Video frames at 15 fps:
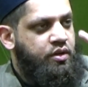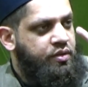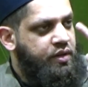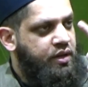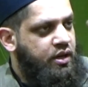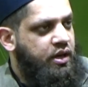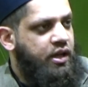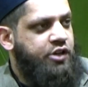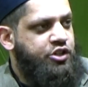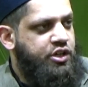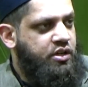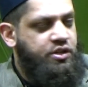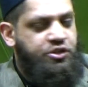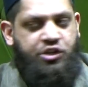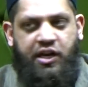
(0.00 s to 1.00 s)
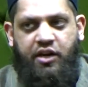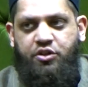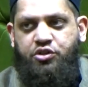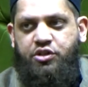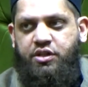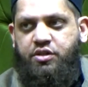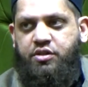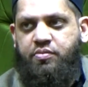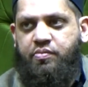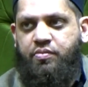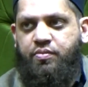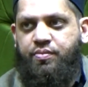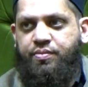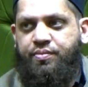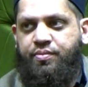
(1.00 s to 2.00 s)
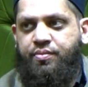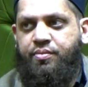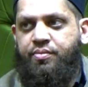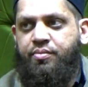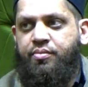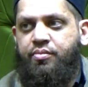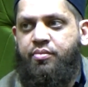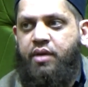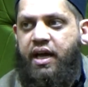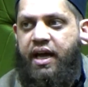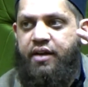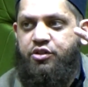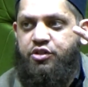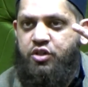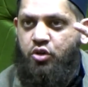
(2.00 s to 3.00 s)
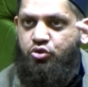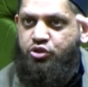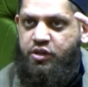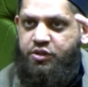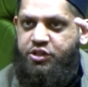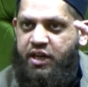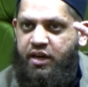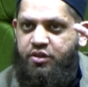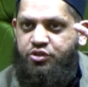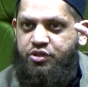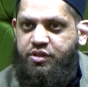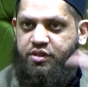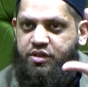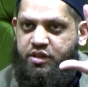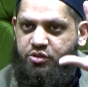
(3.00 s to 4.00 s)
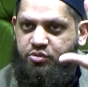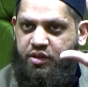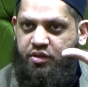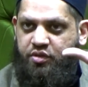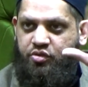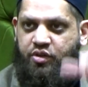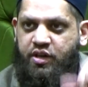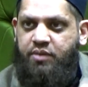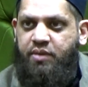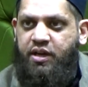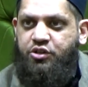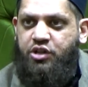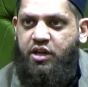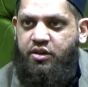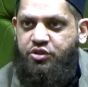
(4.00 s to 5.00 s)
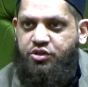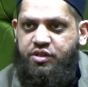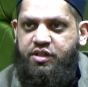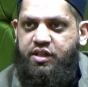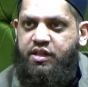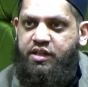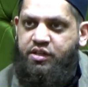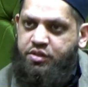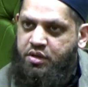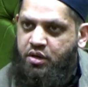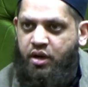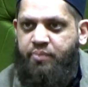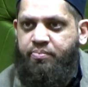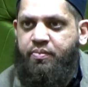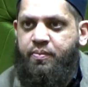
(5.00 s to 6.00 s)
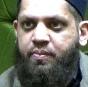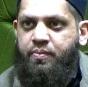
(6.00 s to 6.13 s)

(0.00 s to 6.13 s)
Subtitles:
theological challenges, and social challenges. These were the three main challenges in his time.